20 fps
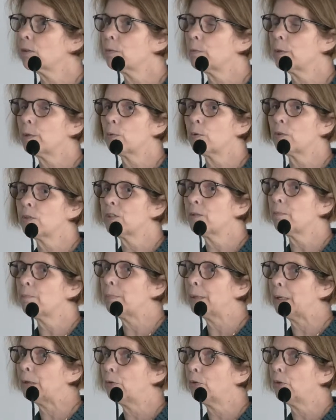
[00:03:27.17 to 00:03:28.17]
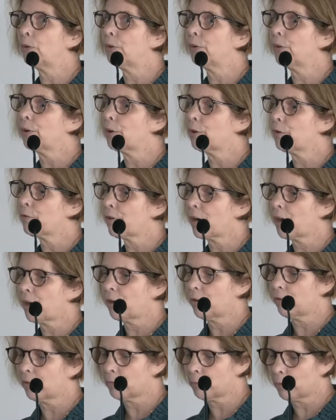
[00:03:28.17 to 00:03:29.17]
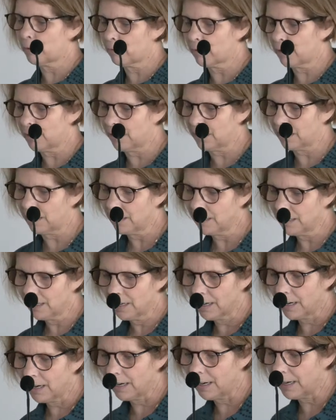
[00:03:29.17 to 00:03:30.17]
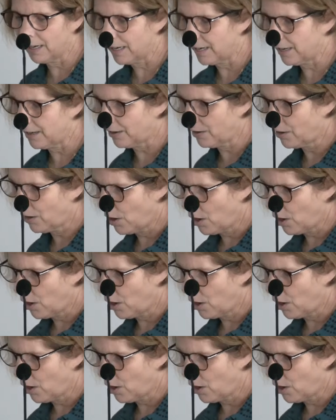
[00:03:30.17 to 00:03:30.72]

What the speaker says: that we want to build on and grow, that we're really clear